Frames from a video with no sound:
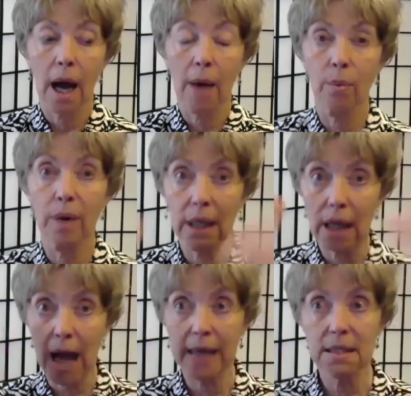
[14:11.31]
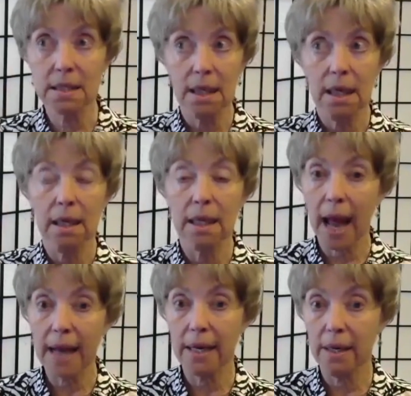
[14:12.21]
I realized that
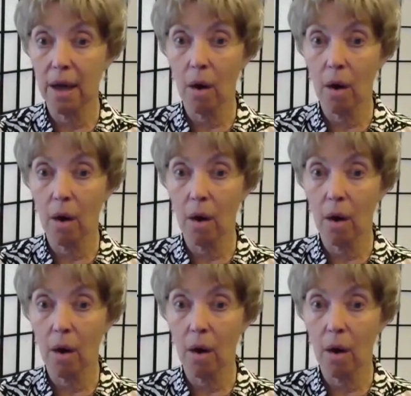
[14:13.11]
I didn't